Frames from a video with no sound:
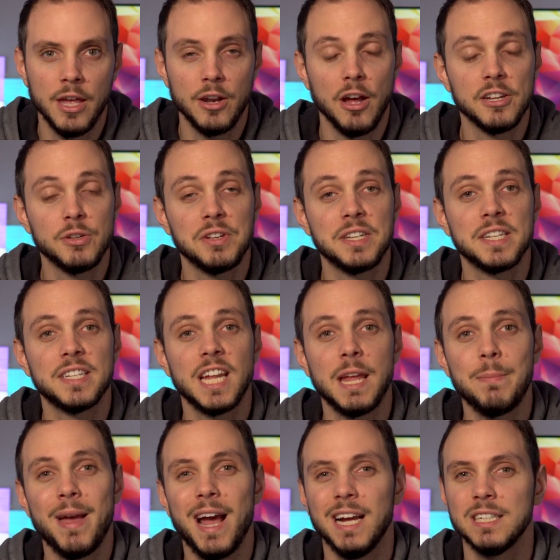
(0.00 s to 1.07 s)
It also has the
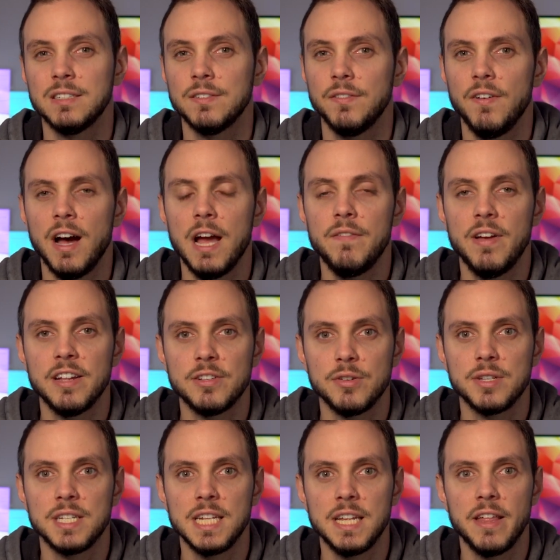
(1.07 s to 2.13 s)
same S5
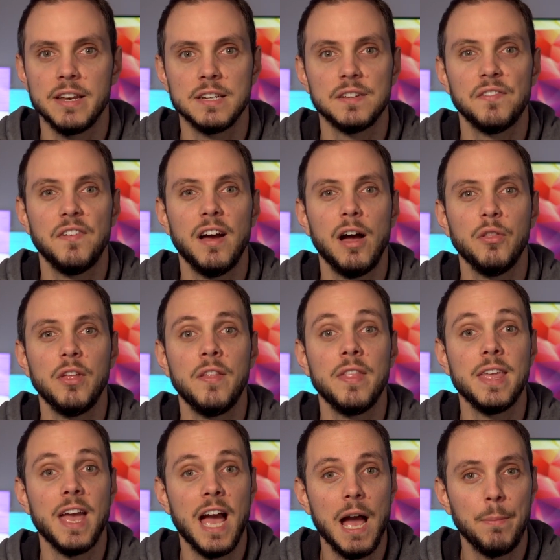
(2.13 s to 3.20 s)
SoC that is found in
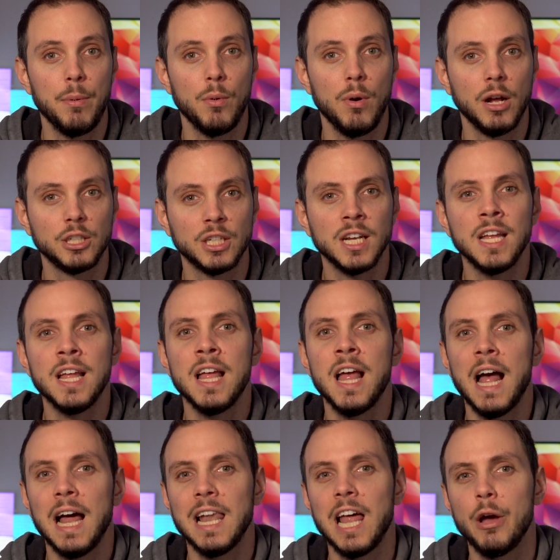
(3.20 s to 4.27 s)
the Apple Watch,
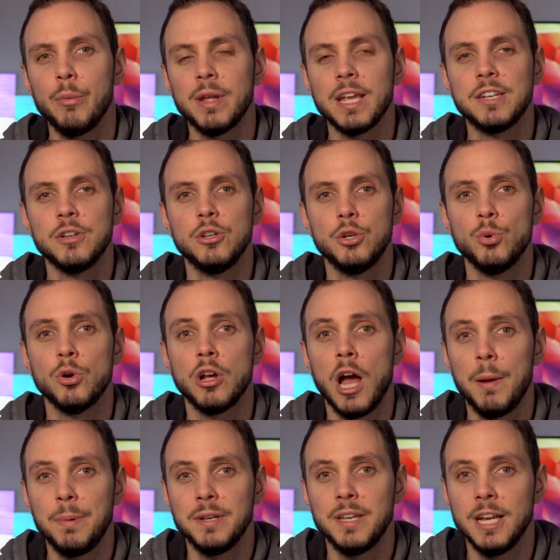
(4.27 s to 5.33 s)
allowing it to do
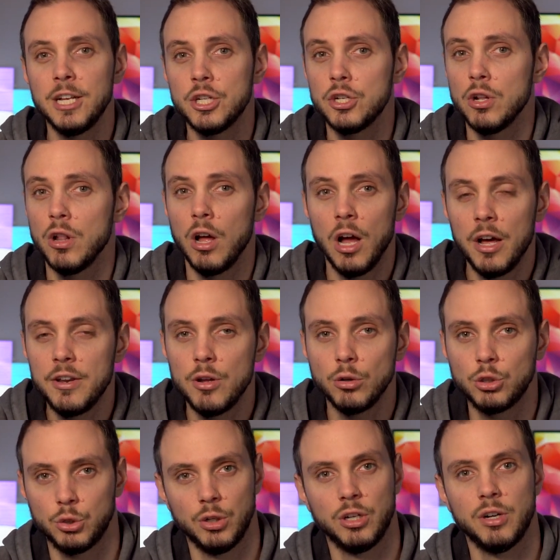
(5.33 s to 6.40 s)
computational audio
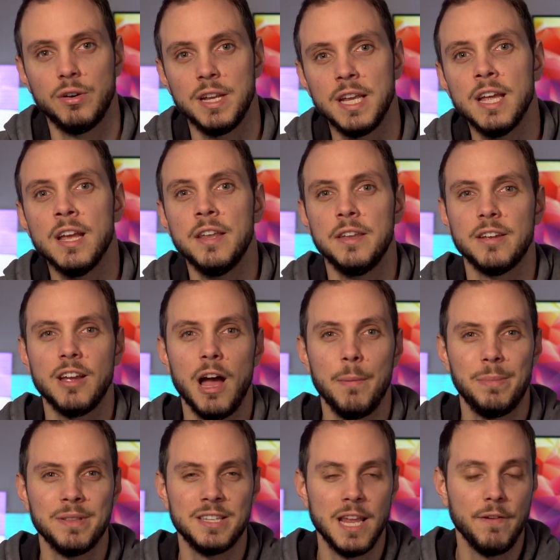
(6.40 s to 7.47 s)
trickery to
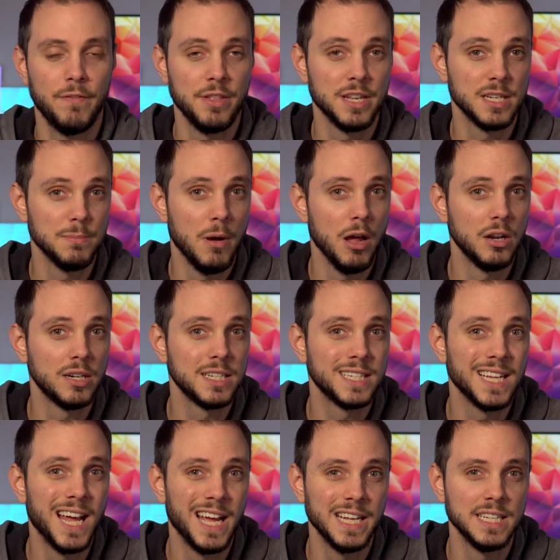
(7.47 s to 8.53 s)
compensate for the smaller
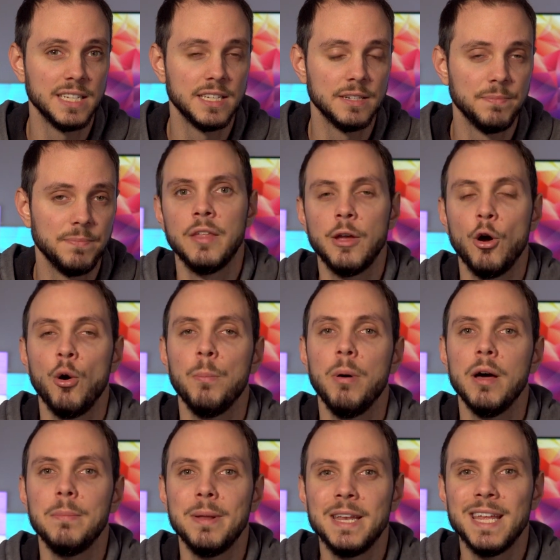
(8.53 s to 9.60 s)
size. The
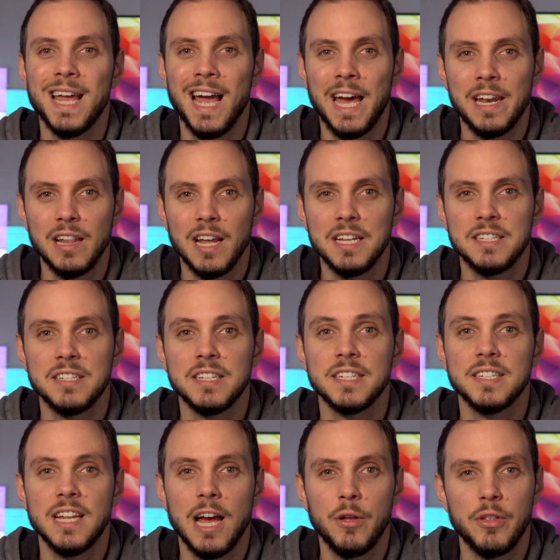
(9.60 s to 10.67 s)
HomePod Mini analyzes the
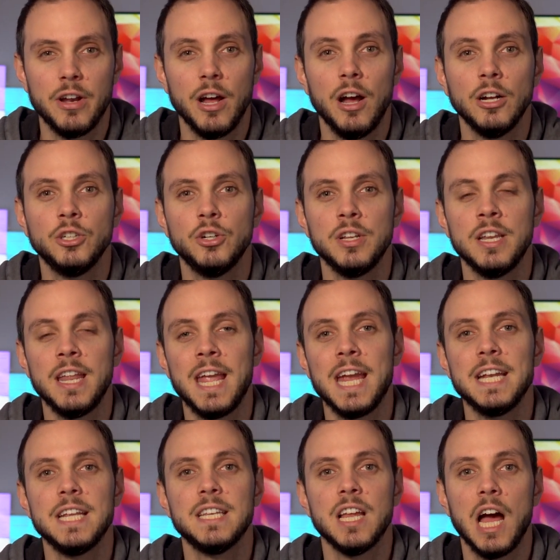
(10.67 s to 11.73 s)
sound at
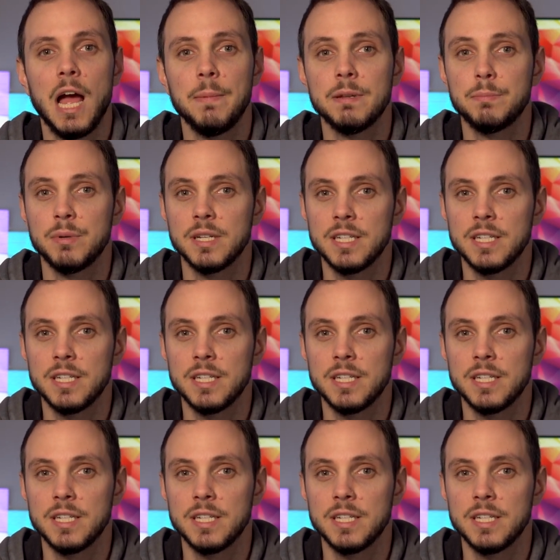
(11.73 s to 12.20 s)
180 times per